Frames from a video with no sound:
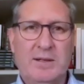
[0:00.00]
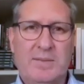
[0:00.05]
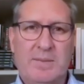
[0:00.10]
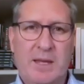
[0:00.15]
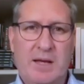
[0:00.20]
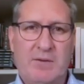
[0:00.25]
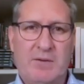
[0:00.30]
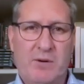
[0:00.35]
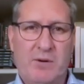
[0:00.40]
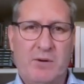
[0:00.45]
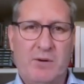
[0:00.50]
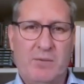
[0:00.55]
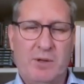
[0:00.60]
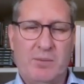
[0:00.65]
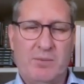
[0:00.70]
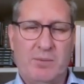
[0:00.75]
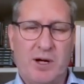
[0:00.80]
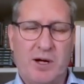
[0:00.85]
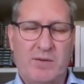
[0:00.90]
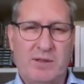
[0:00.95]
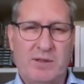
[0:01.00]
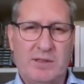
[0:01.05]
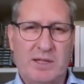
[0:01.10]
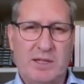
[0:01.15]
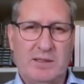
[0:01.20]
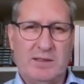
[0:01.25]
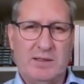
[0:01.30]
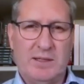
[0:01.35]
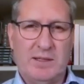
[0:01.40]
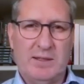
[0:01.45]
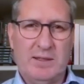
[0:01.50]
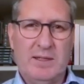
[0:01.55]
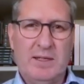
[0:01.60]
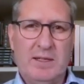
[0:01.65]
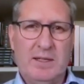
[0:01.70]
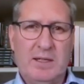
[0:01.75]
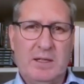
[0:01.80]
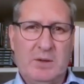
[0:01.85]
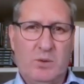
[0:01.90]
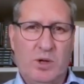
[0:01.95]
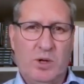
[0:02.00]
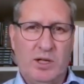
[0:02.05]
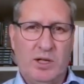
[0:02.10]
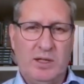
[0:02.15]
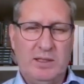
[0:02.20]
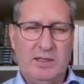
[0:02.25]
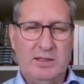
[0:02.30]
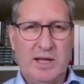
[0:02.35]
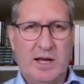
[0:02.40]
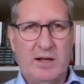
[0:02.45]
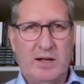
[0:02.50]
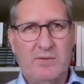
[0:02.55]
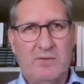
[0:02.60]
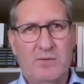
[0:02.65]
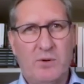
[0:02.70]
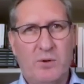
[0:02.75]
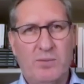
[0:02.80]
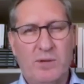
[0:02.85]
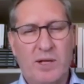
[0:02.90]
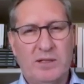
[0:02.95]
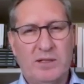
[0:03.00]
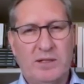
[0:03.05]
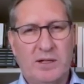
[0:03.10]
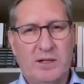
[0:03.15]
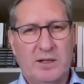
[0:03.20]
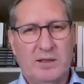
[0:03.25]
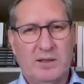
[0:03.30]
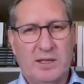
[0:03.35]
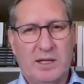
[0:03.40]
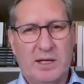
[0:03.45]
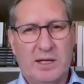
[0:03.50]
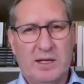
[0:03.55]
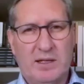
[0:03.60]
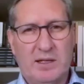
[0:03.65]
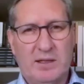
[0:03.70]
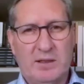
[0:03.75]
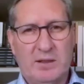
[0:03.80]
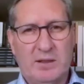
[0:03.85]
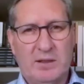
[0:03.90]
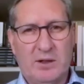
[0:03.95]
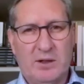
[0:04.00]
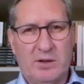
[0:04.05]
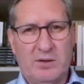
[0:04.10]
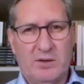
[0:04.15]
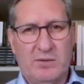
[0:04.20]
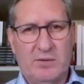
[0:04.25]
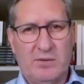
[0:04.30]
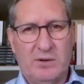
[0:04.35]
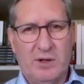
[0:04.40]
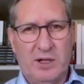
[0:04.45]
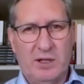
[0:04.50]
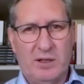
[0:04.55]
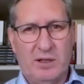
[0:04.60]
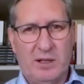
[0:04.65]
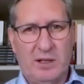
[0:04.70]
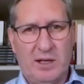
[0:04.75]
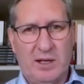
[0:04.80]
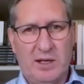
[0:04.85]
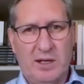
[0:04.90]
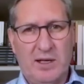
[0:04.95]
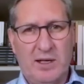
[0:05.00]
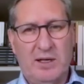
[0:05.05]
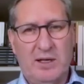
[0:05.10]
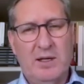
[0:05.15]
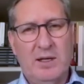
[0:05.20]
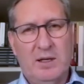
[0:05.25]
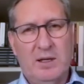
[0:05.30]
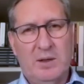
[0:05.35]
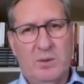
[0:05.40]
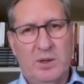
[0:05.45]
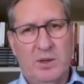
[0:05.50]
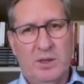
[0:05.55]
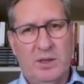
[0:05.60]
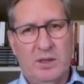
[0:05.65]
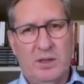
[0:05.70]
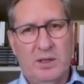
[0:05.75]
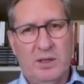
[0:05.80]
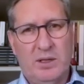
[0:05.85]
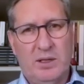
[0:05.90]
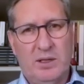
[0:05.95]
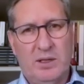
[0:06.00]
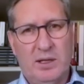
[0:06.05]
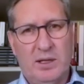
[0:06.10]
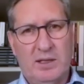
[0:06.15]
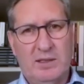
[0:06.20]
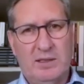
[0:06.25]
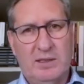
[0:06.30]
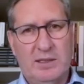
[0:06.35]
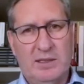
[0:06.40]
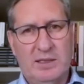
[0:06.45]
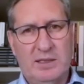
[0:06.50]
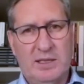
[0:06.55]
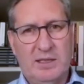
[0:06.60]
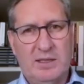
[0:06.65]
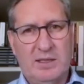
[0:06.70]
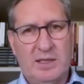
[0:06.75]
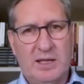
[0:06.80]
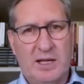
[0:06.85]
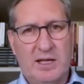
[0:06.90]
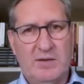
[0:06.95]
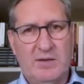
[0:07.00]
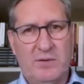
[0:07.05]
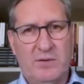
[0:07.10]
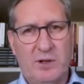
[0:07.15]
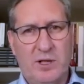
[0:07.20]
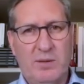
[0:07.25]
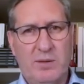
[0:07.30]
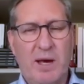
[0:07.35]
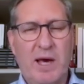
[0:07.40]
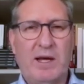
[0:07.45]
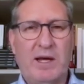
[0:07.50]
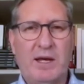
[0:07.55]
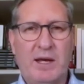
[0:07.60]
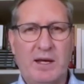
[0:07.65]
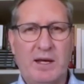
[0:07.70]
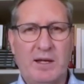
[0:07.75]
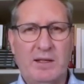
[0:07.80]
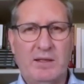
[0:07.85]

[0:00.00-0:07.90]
from the private sector. What exact form that's going to take is not yet clear. Whether the NTCSA is fully backing it is